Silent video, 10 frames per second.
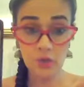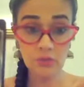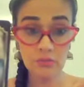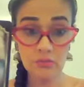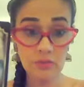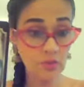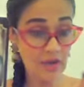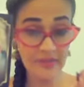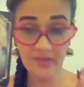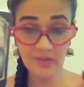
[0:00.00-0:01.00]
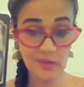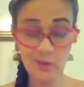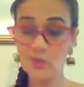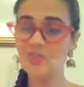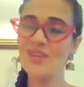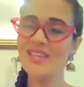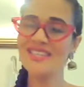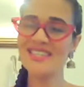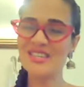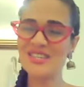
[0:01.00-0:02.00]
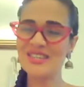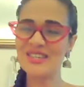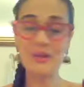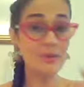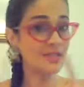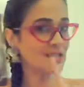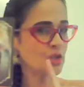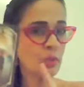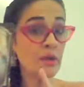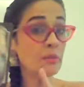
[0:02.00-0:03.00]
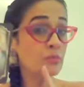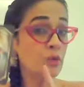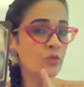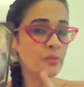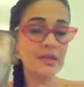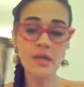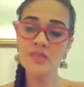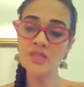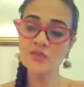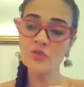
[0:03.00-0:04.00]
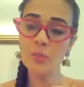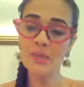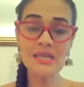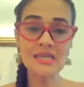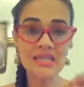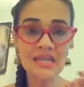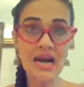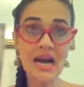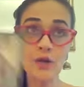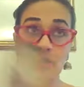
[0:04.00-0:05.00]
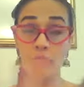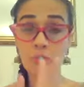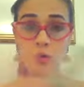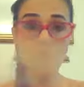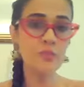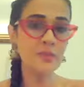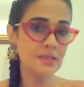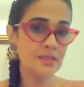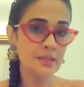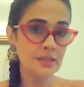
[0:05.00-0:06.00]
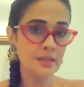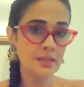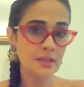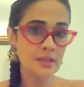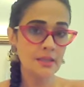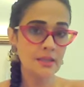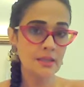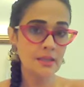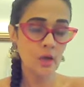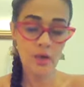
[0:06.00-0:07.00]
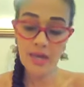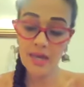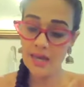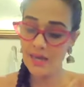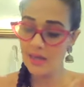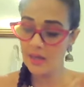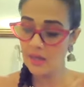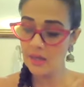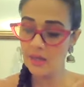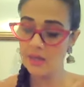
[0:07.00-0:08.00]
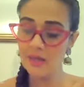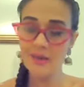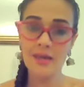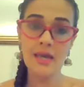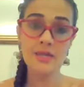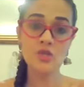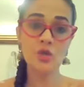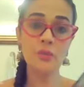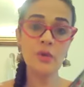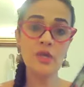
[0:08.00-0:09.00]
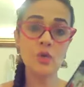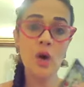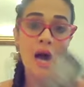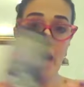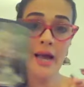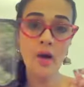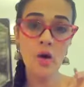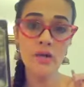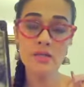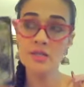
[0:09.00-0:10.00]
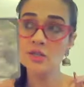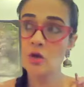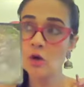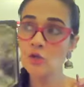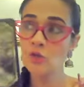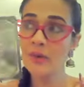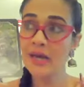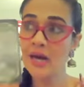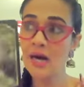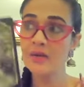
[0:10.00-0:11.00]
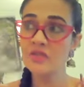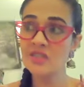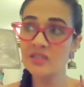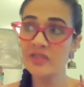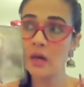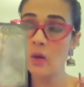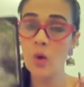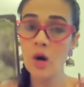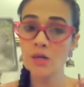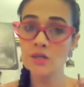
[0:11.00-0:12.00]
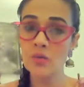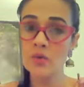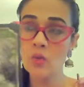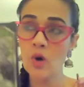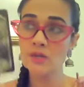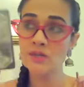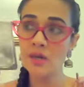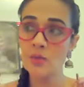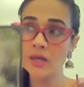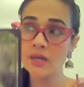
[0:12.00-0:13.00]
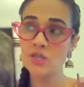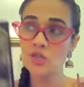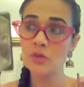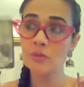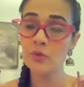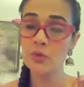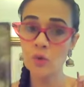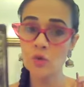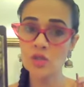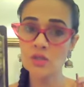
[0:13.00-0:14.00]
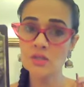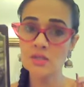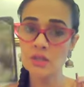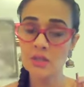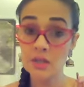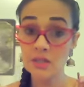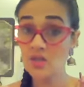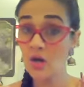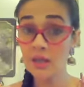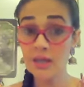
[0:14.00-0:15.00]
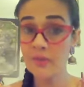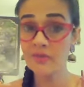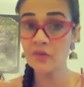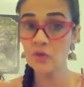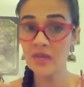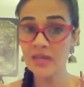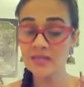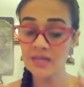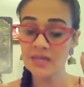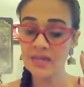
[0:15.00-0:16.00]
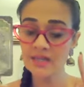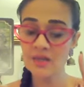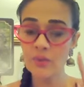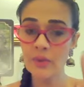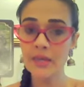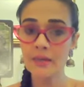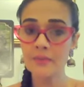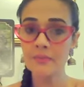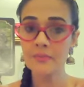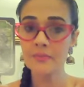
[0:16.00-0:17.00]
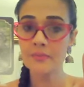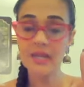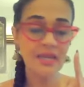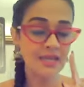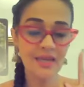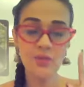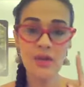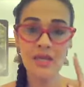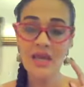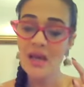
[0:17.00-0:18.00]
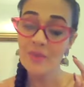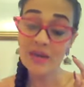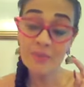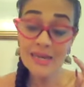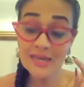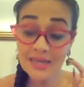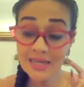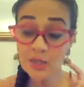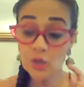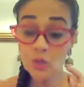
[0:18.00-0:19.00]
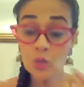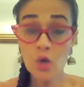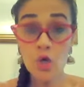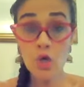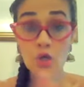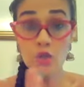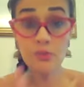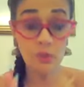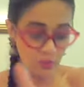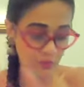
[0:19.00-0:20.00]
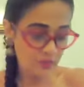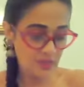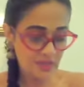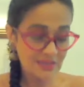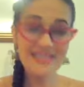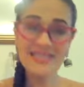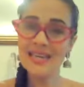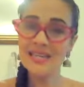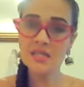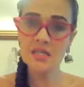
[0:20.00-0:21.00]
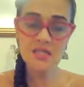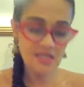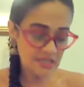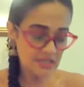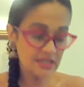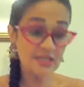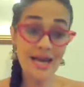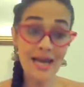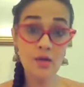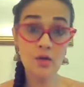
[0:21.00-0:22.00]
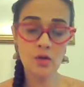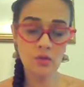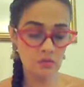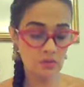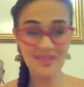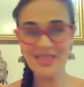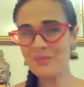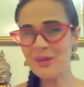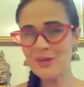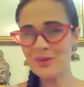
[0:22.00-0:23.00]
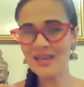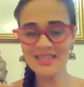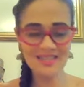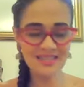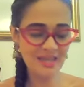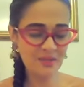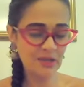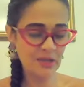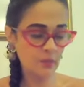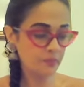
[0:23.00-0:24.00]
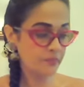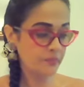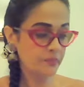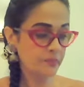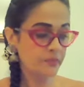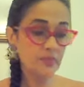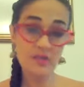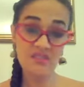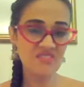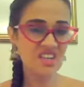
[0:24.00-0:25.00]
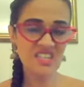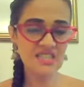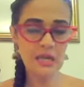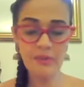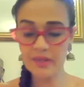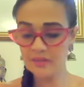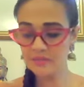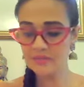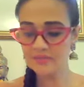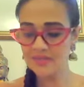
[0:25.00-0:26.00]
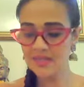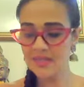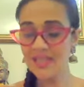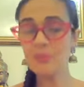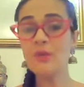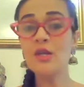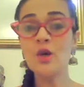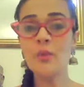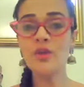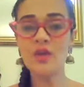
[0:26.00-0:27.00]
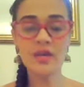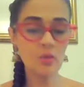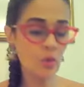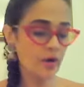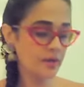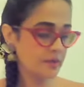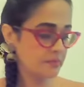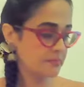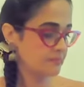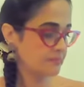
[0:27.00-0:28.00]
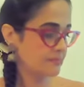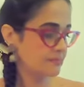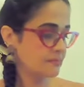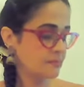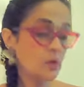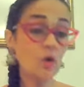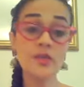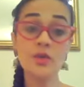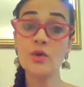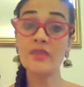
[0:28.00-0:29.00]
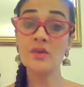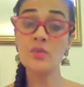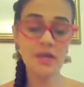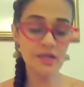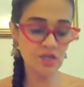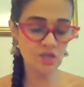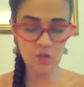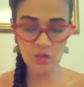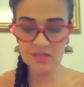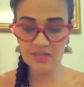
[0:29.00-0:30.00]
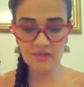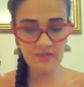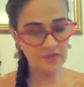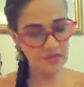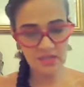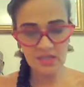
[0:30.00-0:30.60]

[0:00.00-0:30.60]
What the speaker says: You know, you're at the, you know, train station here, but there's going to be a movement. Now, this for me is the card of movement. Okay? It's going to bring you high honor. This is also my card of receiving awards, rewards, recognition, promotions. It's all coming for you, Cancer. Get ready. Get ready. But it may need you to move. State, cities, I don't know. Let me know, Cancer. Let me know. It's coming. Let me know when you get awarded, although you get the recognition you deserve.